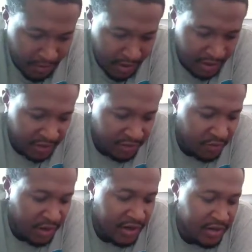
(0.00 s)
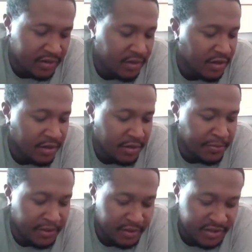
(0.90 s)
I got the
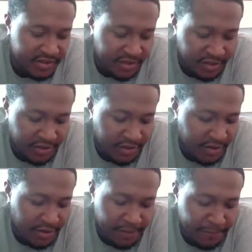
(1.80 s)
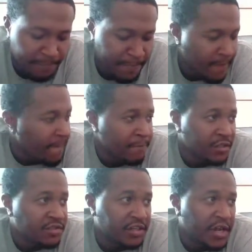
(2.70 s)
Pelicans here.
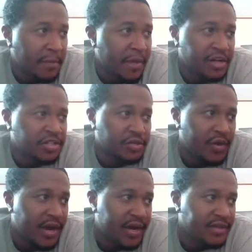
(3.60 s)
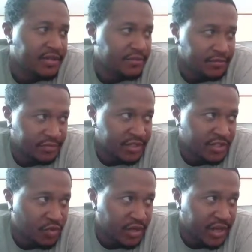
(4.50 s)
Just looking at matchup wise, this is
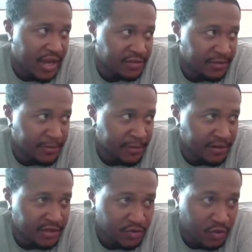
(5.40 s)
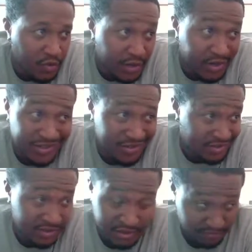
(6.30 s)
one of the games that the Pelicans will win. This
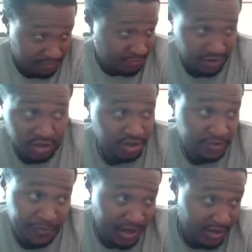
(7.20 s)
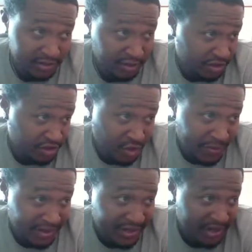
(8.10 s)
a good spot. Look, there's
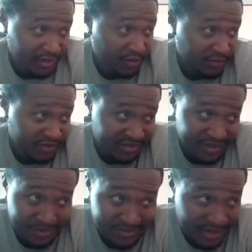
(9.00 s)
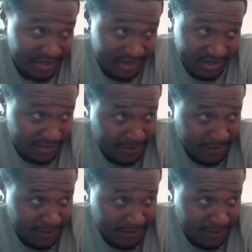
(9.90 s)
nobody down low to stop Zion.